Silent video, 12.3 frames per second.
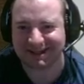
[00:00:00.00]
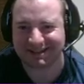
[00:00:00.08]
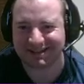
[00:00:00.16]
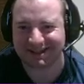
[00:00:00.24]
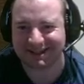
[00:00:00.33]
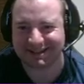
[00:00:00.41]

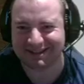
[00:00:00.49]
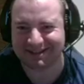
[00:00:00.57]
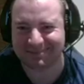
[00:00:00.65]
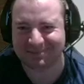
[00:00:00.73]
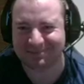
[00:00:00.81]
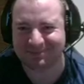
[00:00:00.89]
died in the
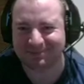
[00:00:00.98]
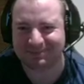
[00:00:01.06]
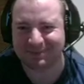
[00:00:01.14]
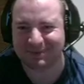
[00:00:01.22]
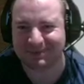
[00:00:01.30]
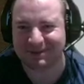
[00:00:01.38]

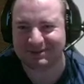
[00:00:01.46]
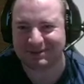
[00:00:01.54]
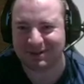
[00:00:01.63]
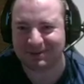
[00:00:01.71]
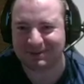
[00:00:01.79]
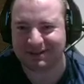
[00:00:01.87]
bonus.
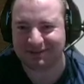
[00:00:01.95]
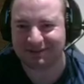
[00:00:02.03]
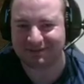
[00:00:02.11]
Holy.